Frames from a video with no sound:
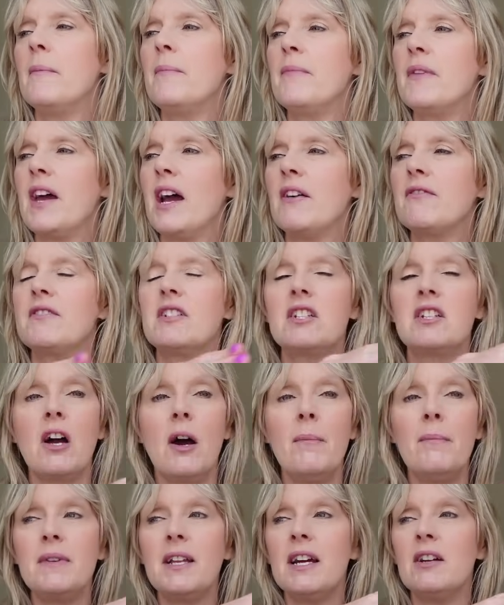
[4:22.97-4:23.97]
They have to
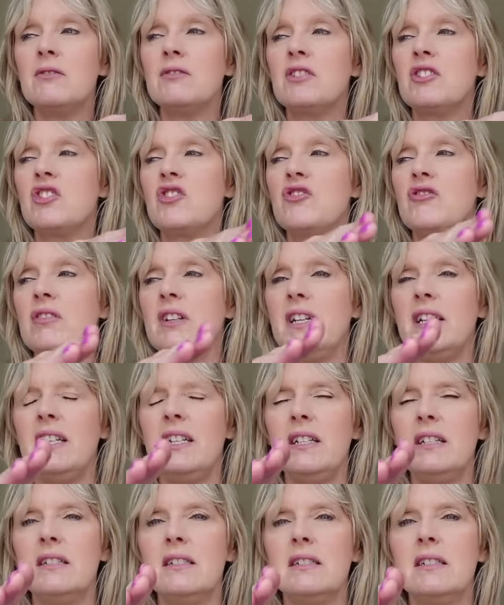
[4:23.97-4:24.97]
come down the street
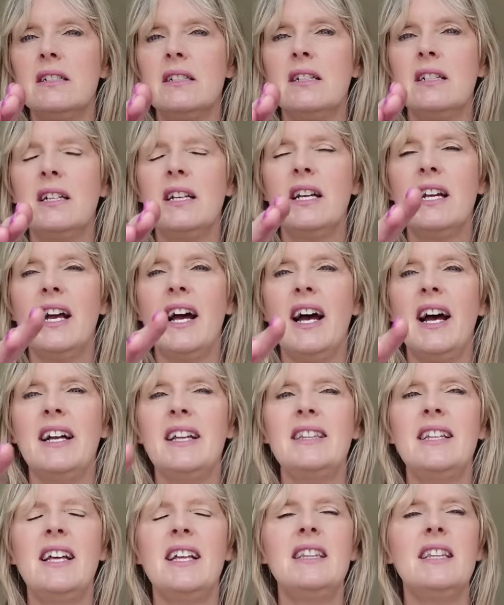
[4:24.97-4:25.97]

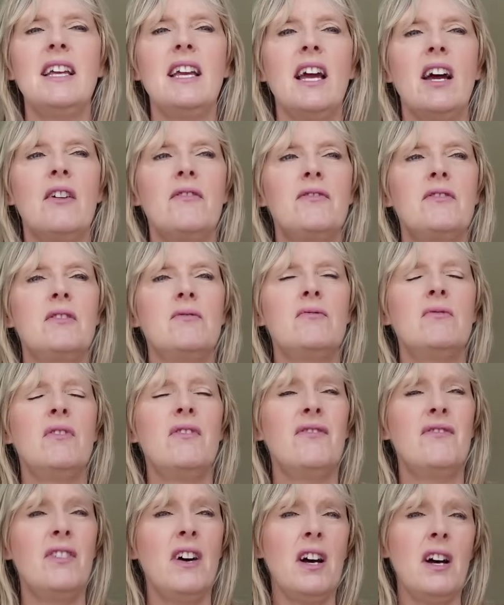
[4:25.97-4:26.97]
and then they have to
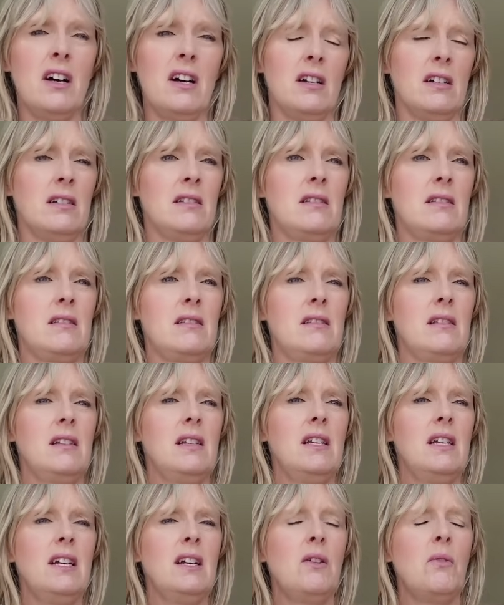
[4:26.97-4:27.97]
reverse
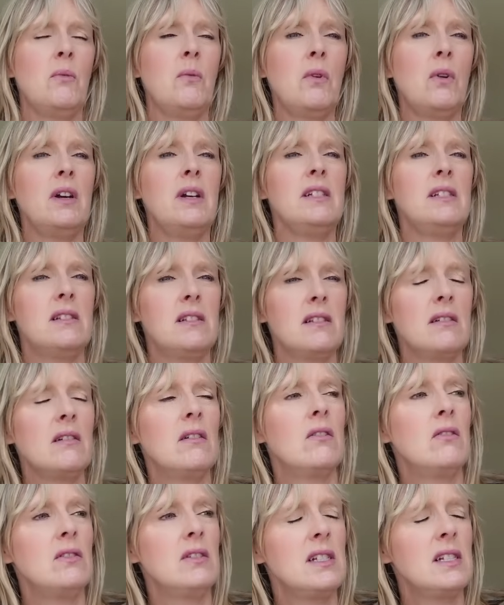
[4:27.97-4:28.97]
what is
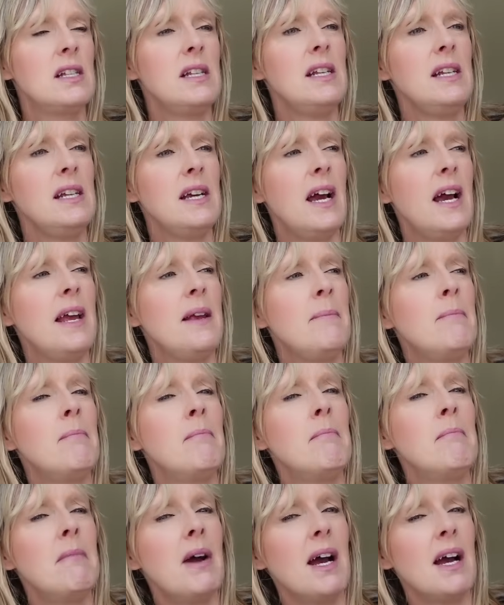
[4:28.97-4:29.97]
honestly a
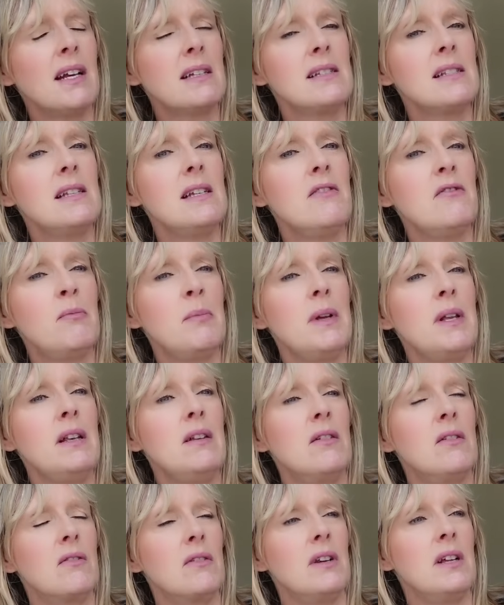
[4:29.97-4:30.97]
massive bin
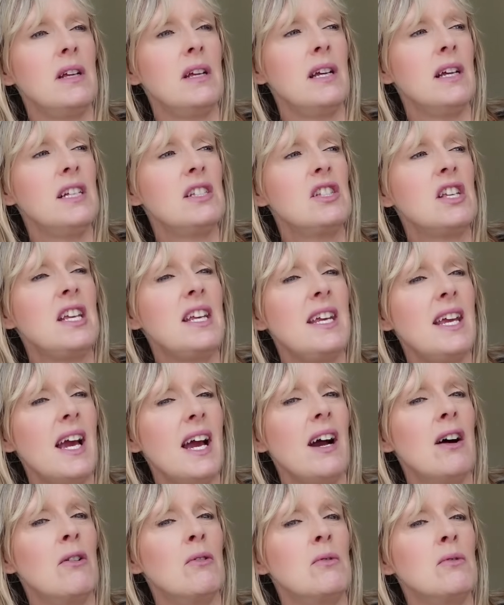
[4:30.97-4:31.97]
lorry. It's
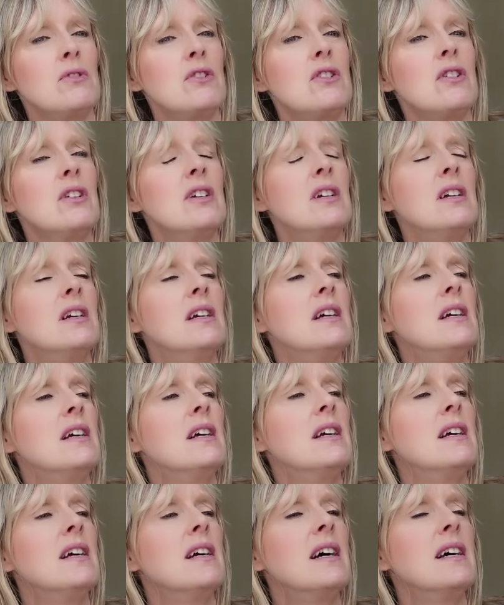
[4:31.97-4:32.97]
huge.
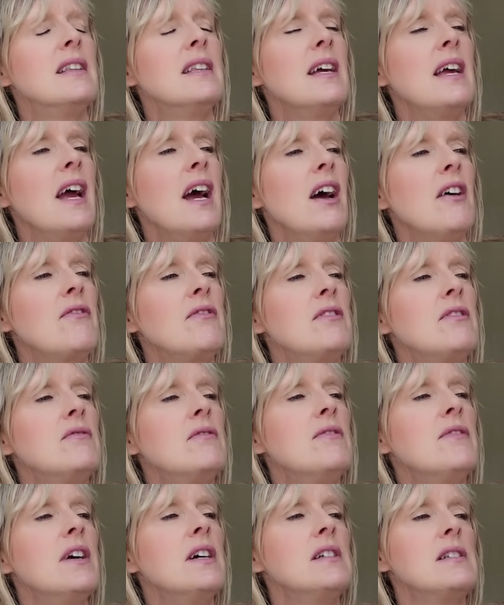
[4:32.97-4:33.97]
And they have to
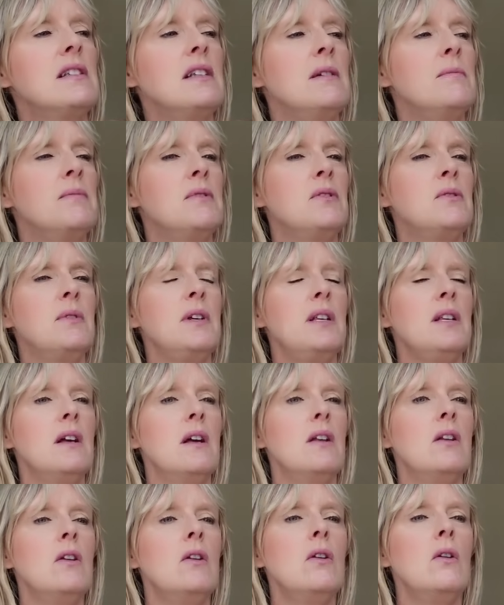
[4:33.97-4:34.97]
reverse it between a
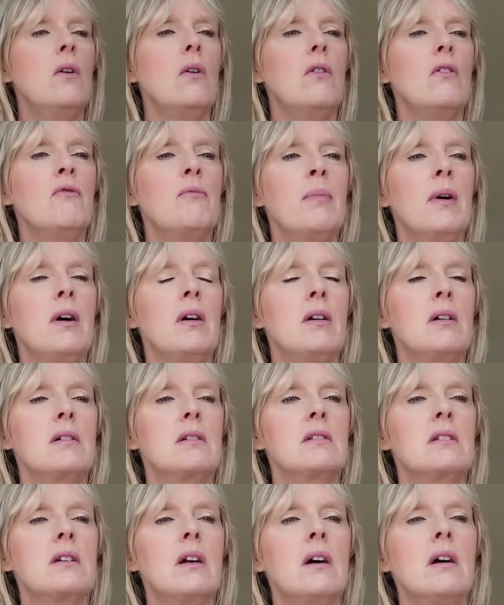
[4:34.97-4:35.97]
lot of
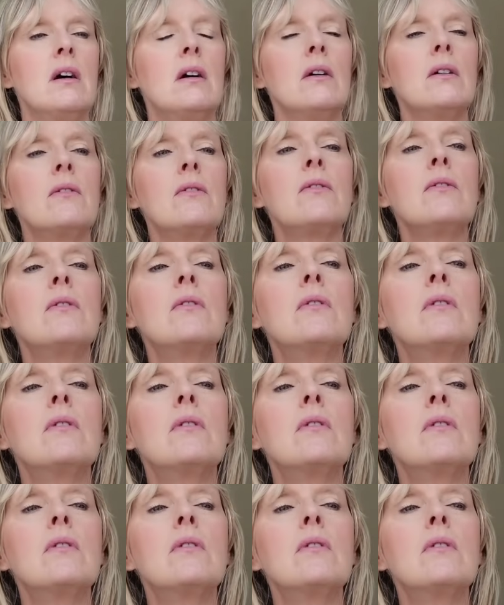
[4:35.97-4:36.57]
parked cars.